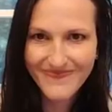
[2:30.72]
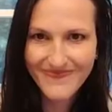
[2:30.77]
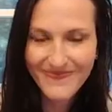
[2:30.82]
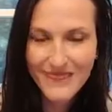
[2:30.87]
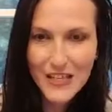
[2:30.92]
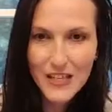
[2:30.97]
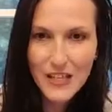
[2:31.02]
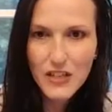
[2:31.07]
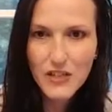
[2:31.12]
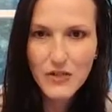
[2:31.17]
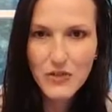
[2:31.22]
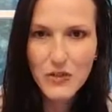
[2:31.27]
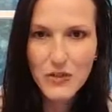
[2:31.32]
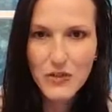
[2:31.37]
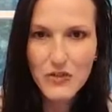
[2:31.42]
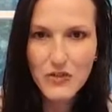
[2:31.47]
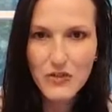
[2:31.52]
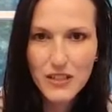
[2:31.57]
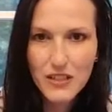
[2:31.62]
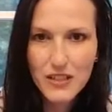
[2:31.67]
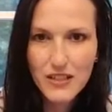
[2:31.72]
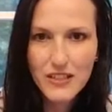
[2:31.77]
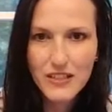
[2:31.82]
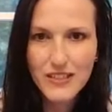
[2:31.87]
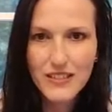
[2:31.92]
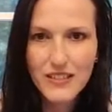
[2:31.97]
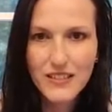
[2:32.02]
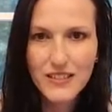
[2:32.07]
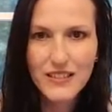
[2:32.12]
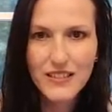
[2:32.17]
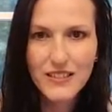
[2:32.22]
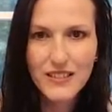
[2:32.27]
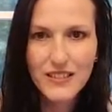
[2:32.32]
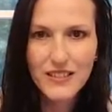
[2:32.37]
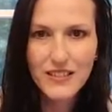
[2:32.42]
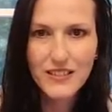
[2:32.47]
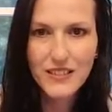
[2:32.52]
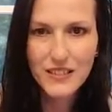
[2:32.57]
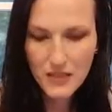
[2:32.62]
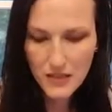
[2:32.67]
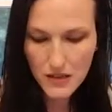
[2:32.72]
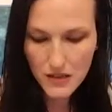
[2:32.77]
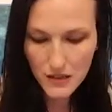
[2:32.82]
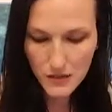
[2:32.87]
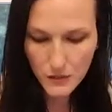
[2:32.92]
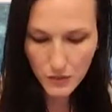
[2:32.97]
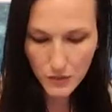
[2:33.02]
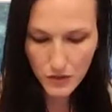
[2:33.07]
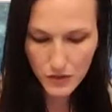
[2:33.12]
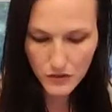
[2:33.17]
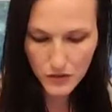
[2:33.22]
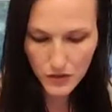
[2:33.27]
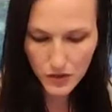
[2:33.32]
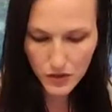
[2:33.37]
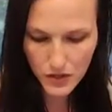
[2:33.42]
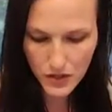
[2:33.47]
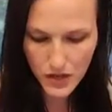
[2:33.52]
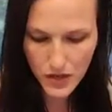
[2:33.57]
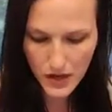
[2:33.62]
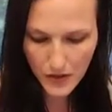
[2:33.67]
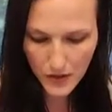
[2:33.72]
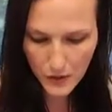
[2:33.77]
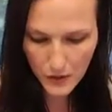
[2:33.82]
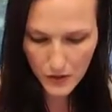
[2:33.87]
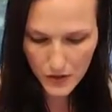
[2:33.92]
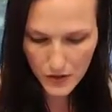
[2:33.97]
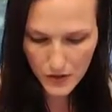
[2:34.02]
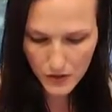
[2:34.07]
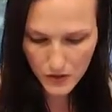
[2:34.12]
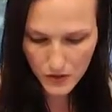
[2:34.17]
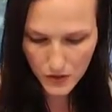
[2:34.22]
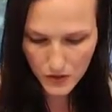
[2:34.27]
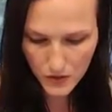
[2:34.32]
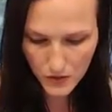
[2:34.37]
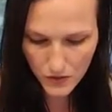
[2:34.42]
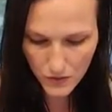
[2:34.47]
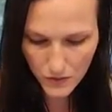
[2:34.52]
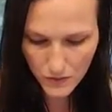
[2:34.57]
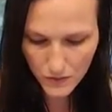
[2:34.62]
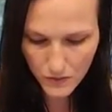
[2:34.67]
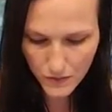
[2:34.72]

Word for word: Thank you, Olga. It's a privilege to gather with you, too.